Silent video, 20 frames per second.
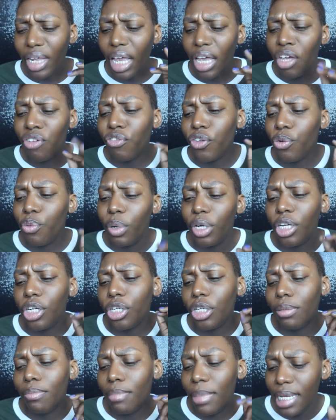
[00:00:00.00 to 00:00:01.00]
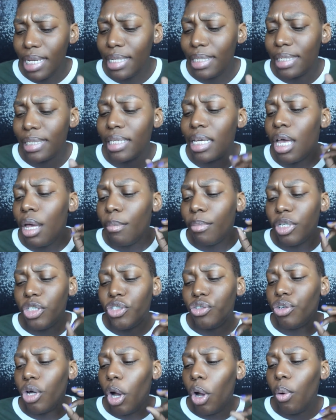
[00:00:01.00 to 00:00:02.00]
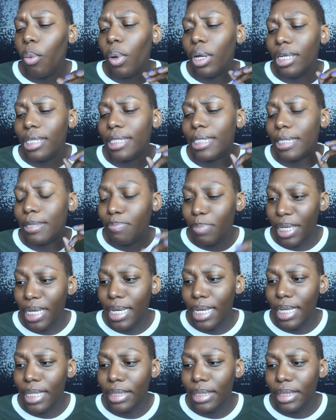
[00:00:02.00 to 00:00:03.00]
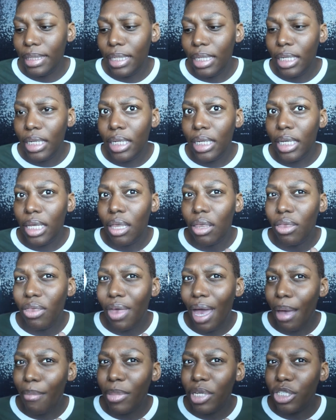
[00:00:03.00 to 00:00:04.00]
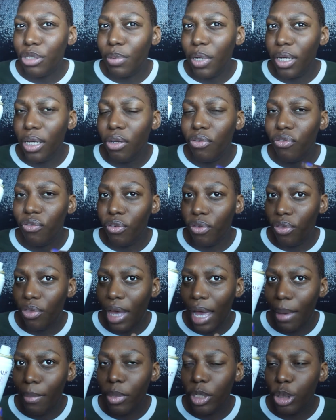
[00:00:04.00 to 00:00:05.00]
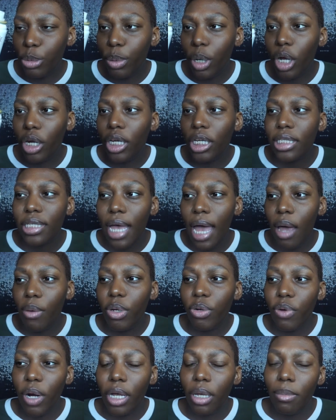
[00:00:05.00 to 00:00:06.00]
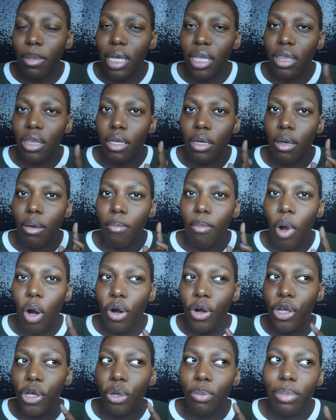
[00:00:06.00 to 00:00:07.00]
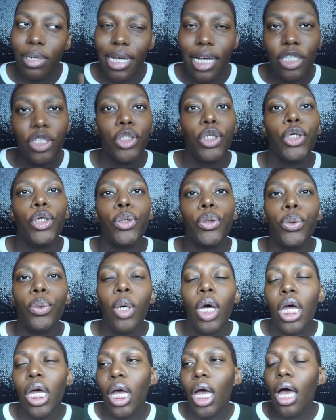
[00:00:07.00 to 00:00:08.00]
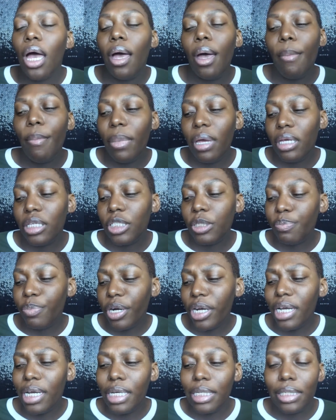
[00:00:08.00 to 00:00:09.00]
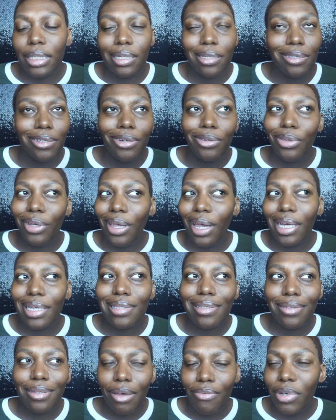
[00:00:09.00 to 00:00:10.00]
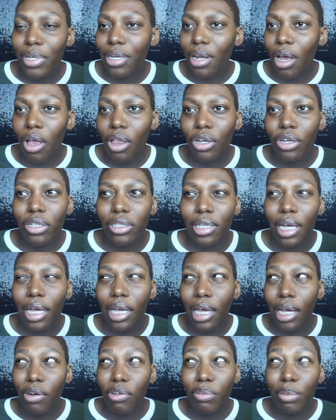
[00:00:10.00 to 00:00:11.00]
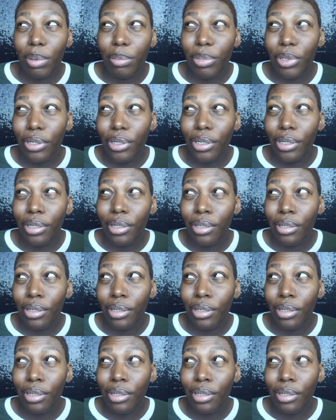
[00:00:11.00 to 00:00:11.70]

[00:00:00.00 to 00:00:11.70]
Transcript: if you want a good mist but you don't want to spend that much money for that much product, I would recommend the Mario Badescu sprays, because they're only like $7. I can't remember